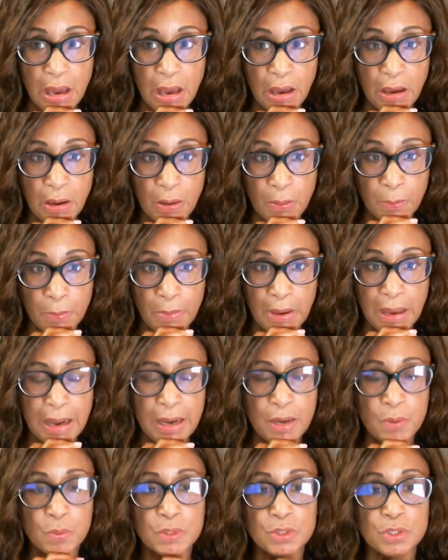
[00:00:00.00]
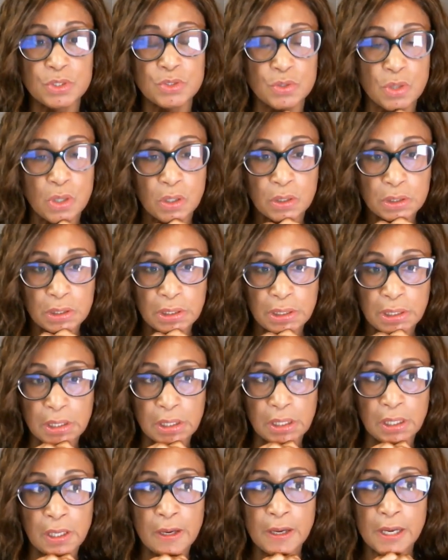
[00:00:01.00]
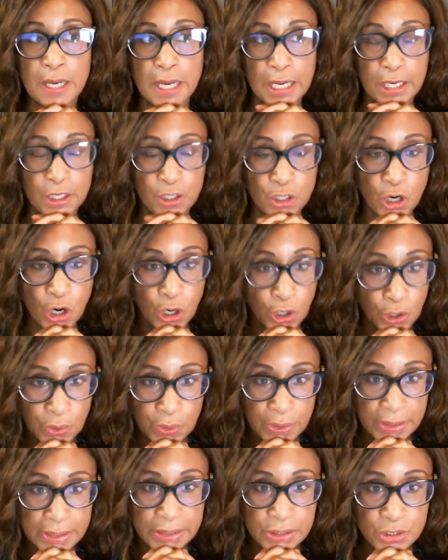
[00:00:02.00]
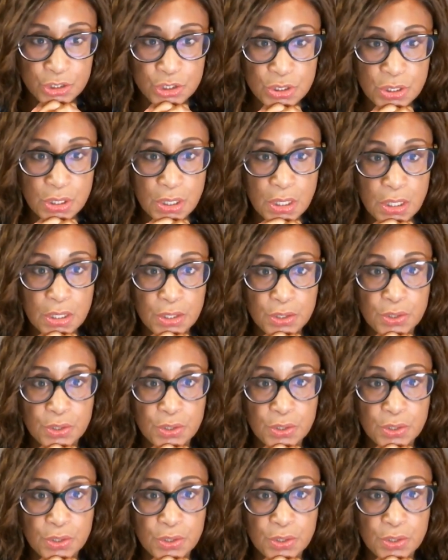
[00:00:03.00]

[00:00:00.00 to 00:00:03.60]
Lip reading: I would strongly encourage